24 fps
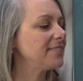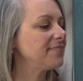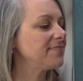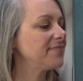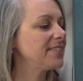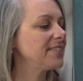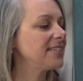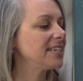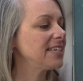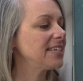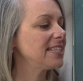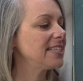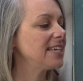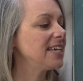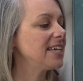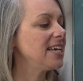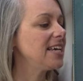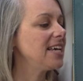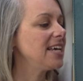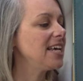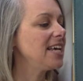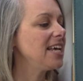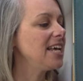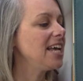It says,
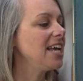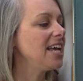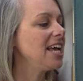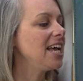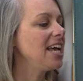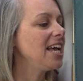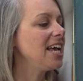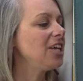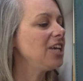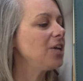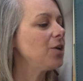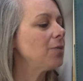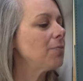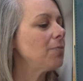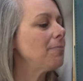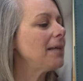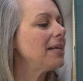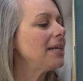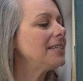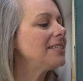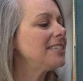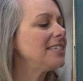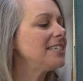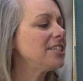"Your
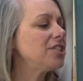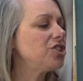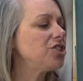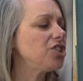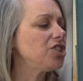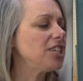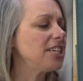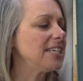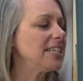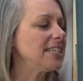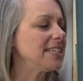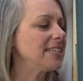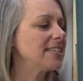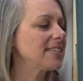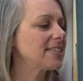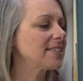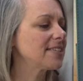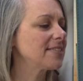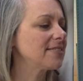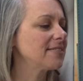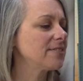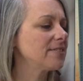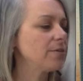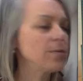melted cheese."
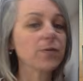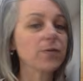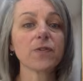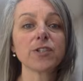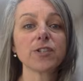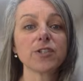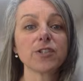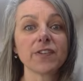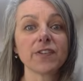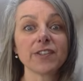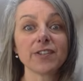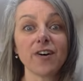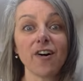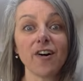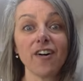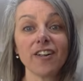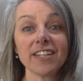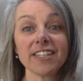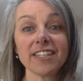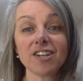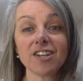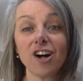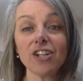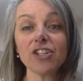Well, first of all,
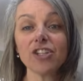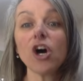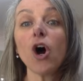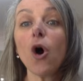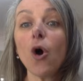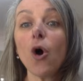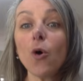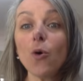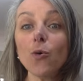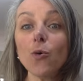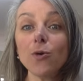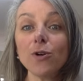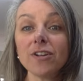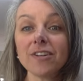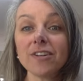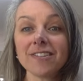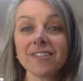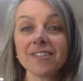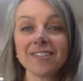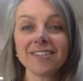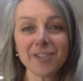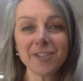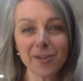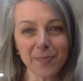it's called Ode
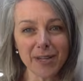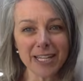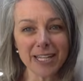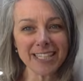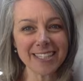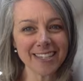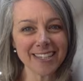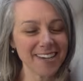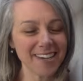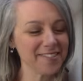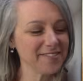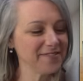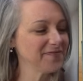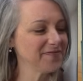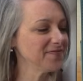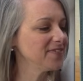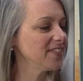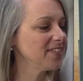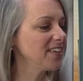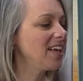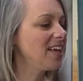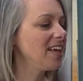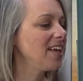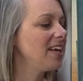to Pizza.
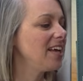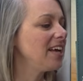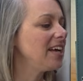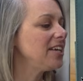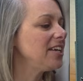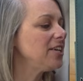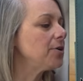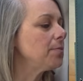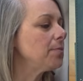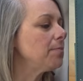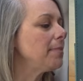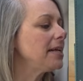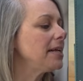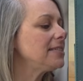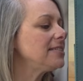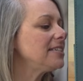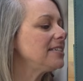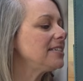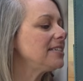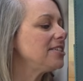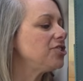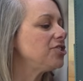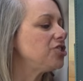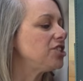"Your
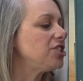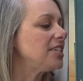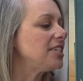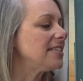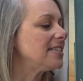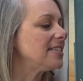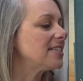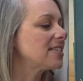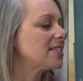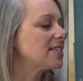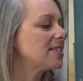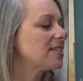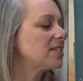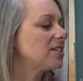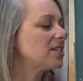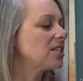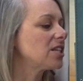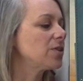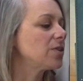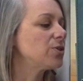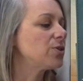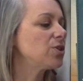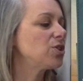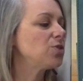melted cheese, so
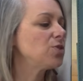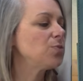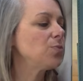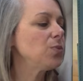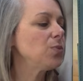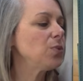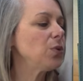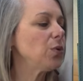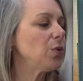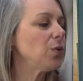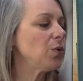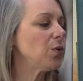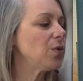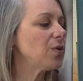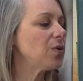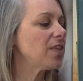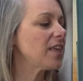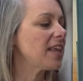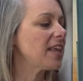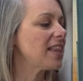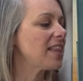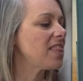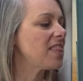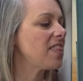smooth
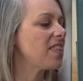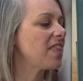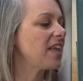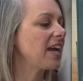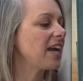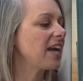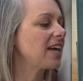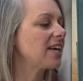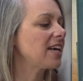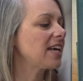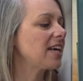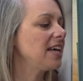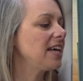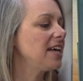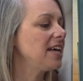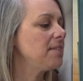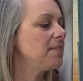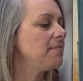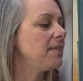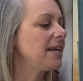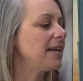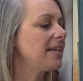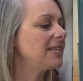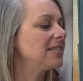and thick,
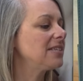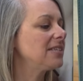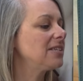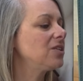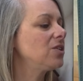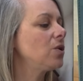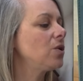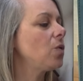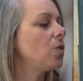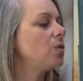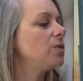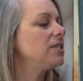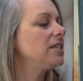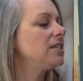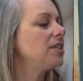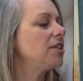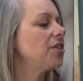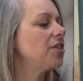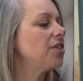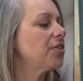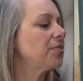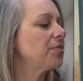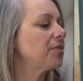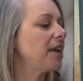makes golden
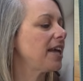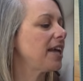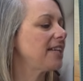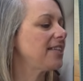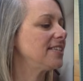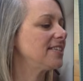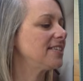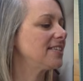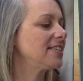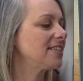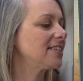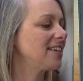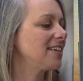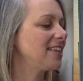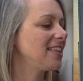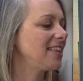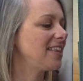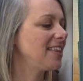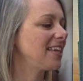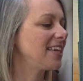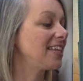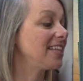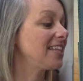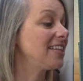threads
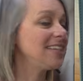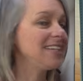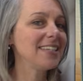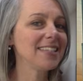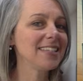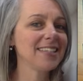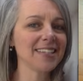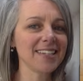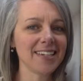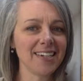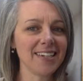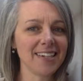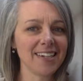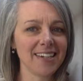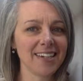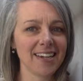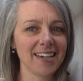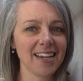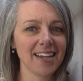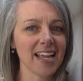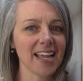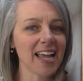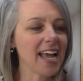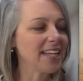that glisten
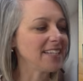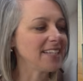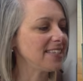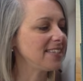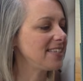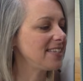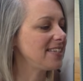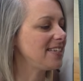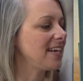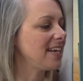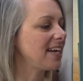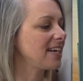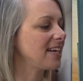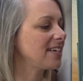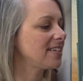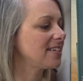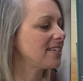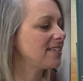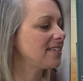and stick.